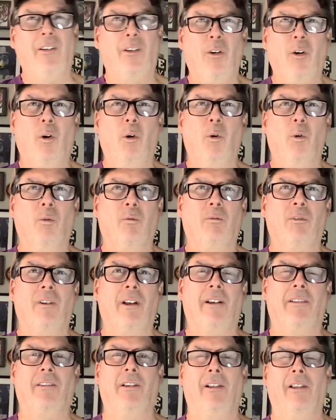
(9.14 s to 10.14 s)
cold for
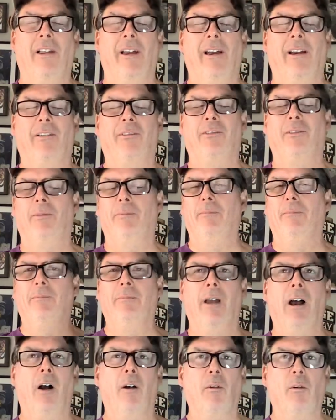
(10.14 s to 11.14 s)
like the last
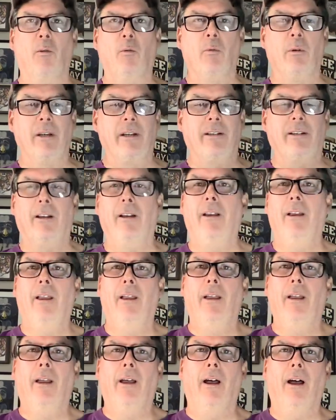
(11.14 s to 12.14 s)
about a week.
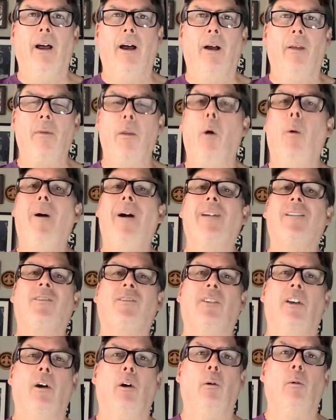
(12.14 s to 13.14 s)
No ice,
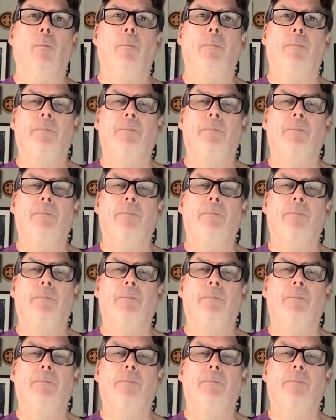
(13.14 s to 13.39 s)
though.